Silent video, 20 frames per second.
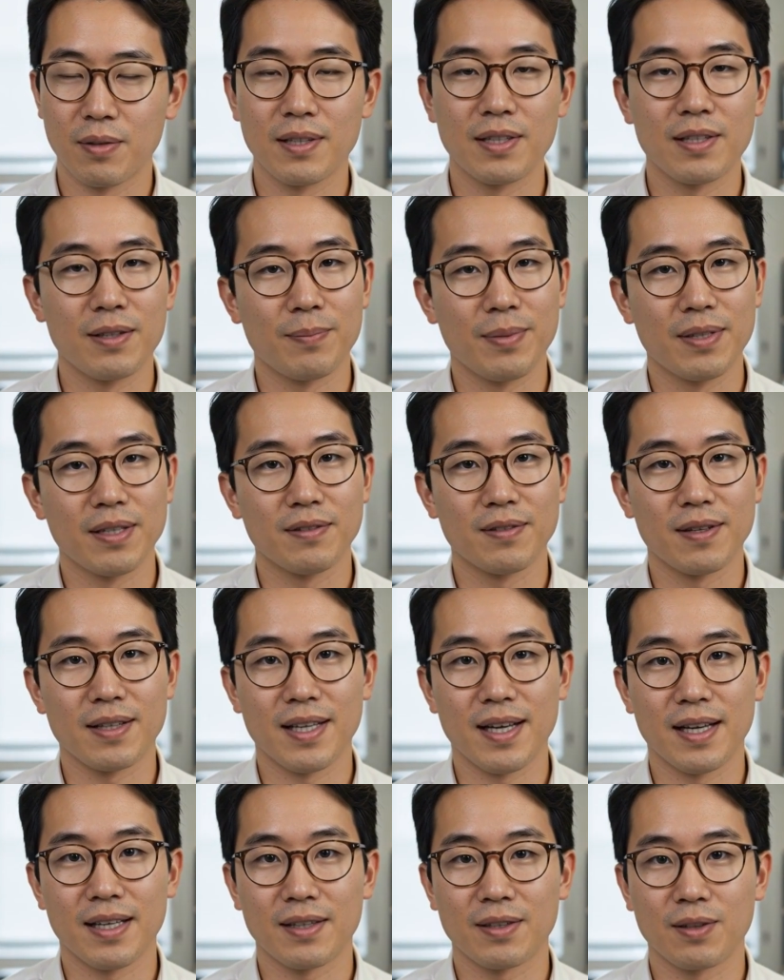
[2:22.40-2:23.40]
in the specific
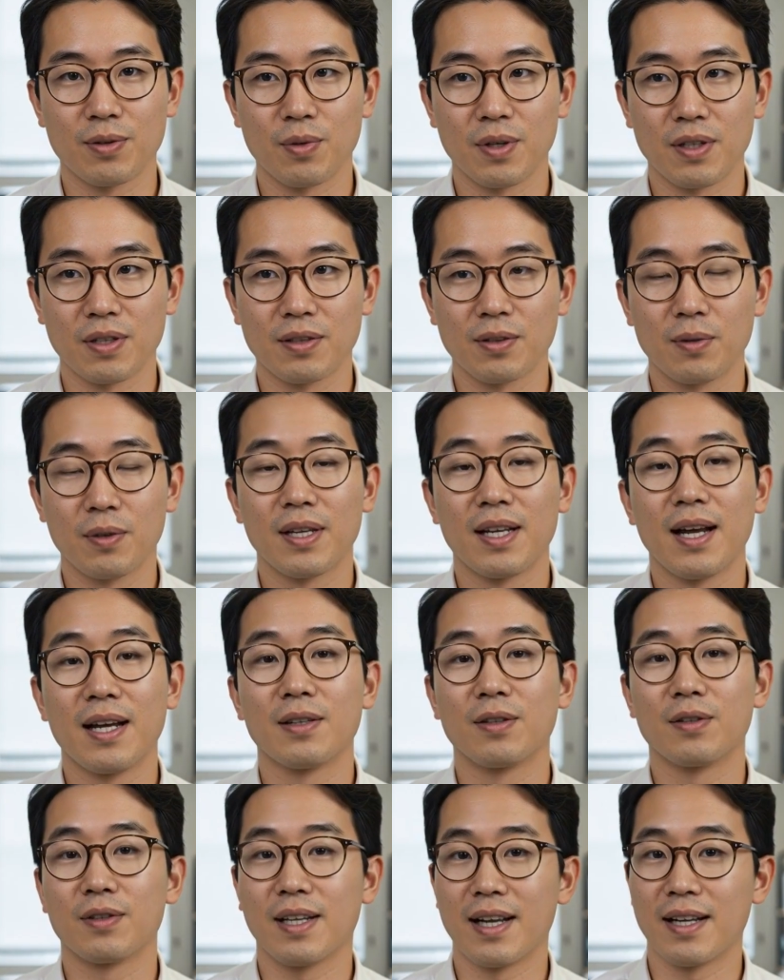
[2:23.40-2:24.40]
case where a thread
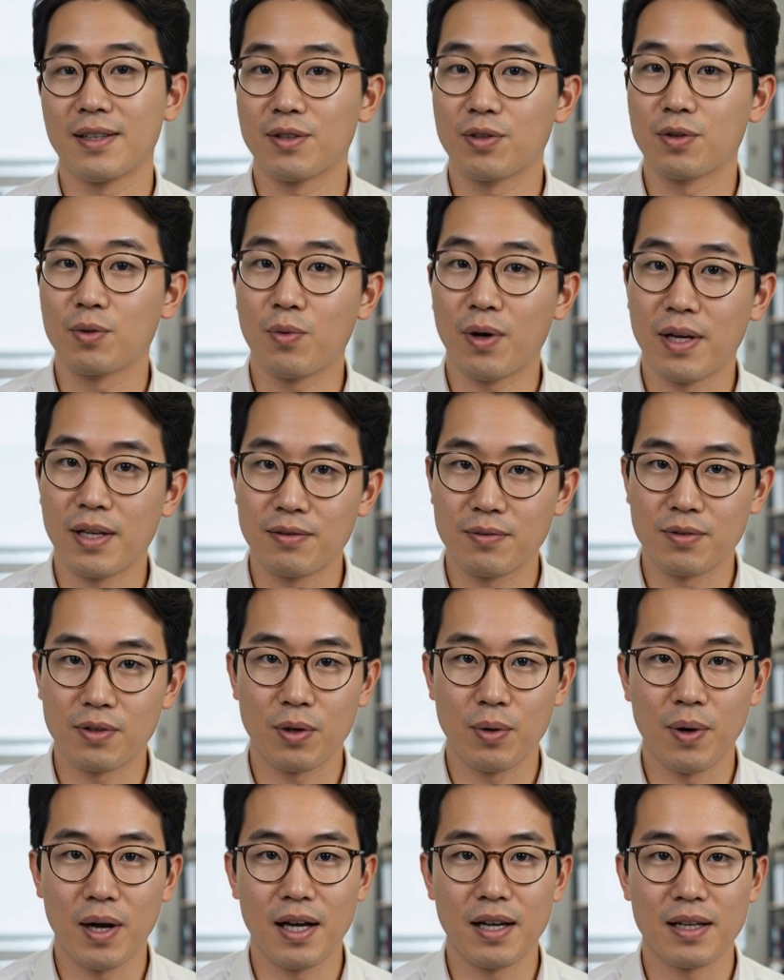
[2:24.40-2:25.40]
actually has to wait for a
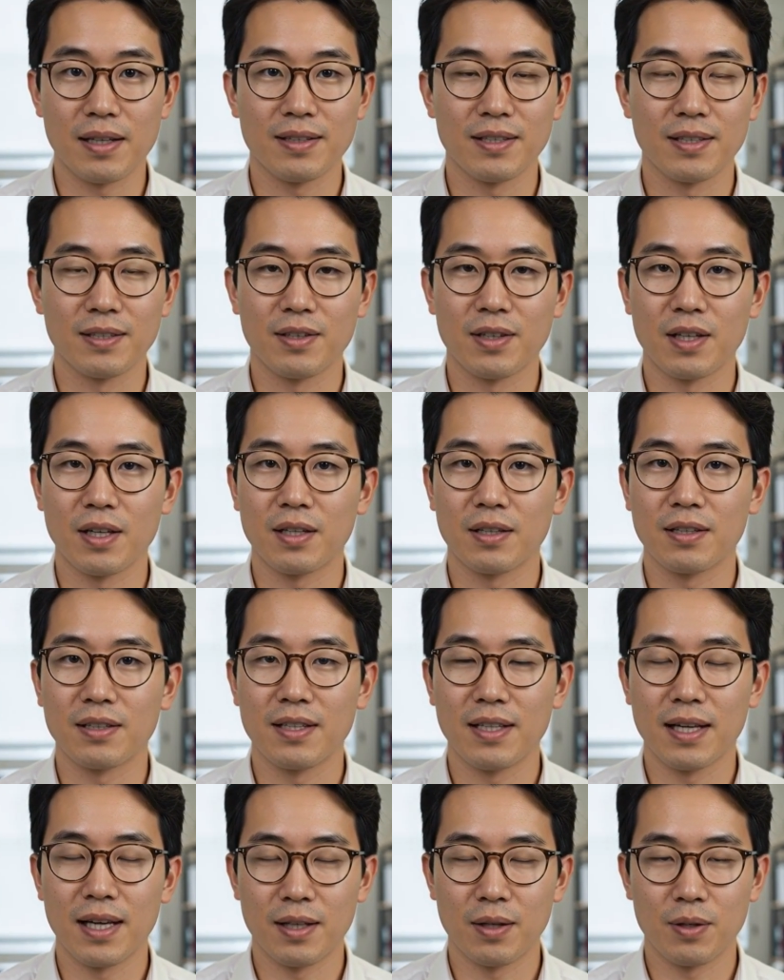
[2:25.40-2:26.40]
lock that's
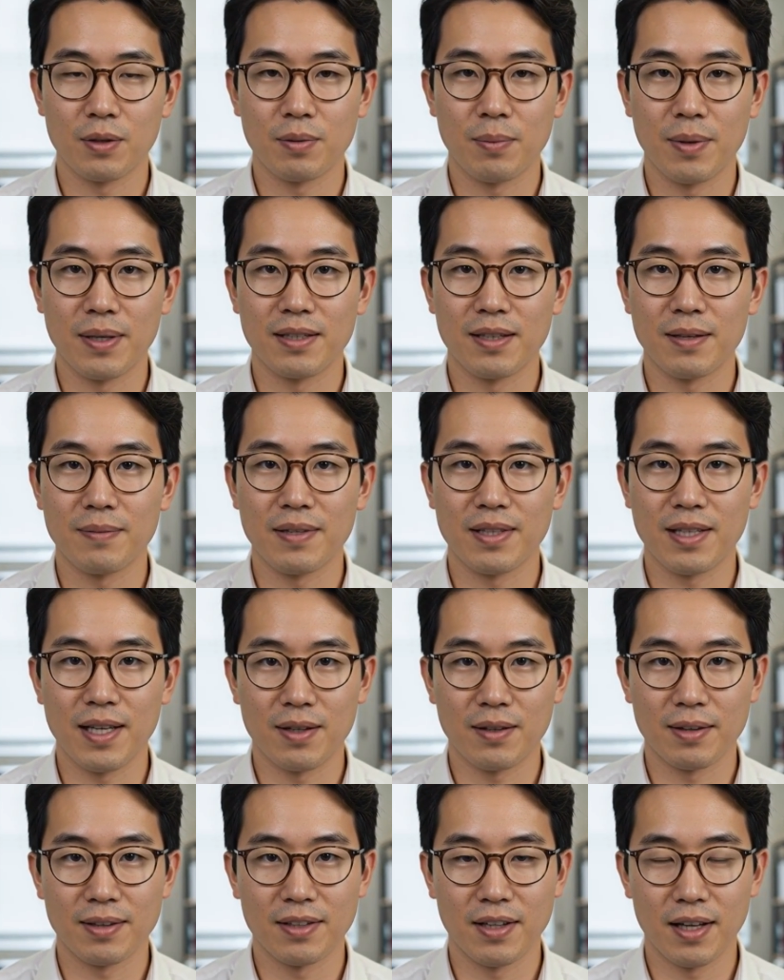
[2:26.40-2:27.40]
currently held by something
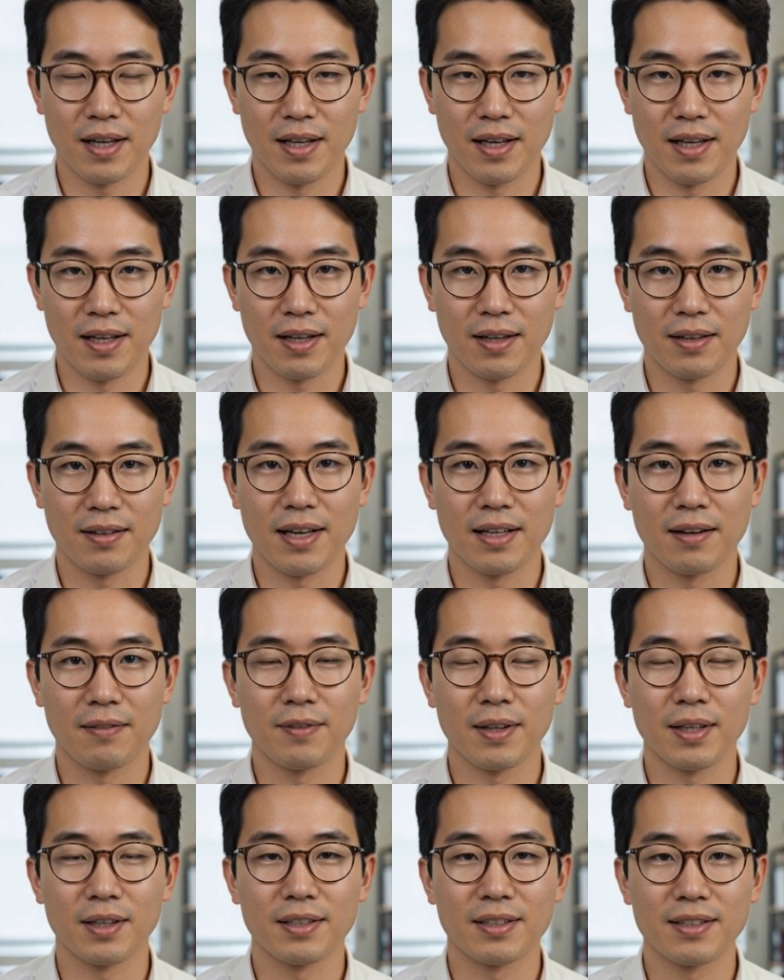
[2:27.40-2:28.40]
else. That
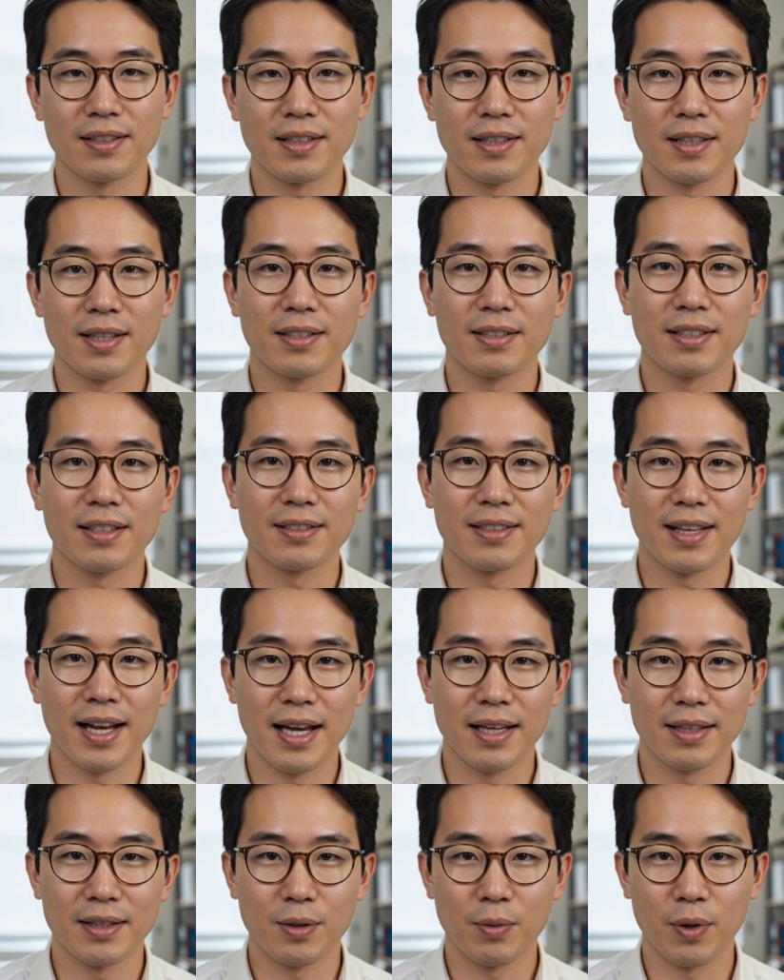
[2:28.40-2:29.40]
efficiency is
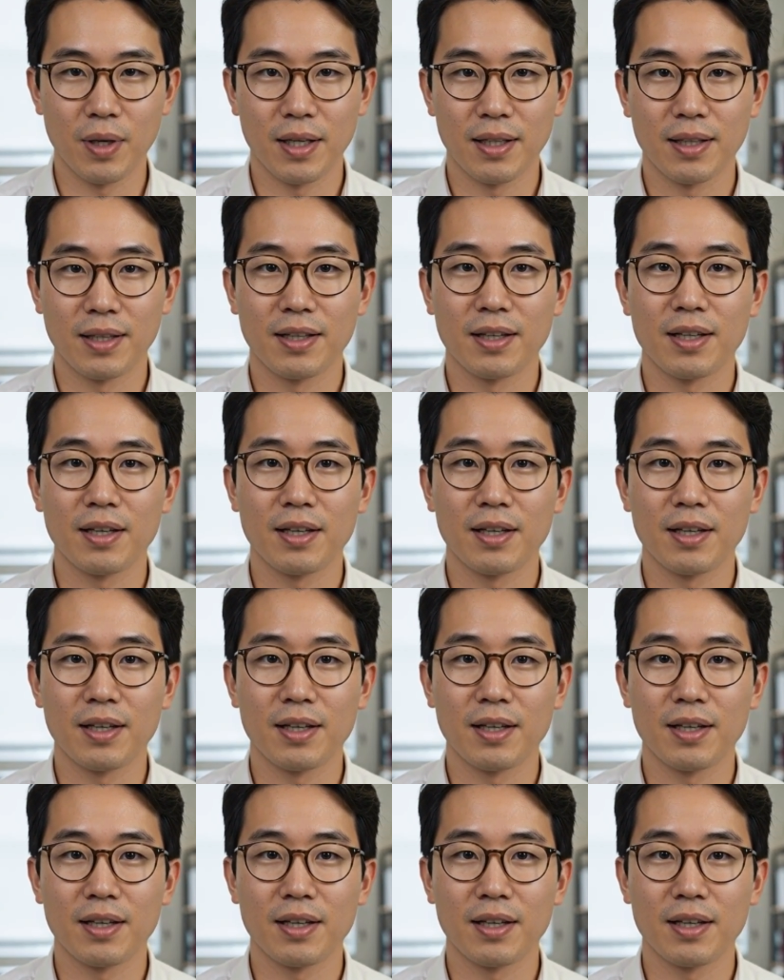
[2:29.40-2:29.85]
exactly why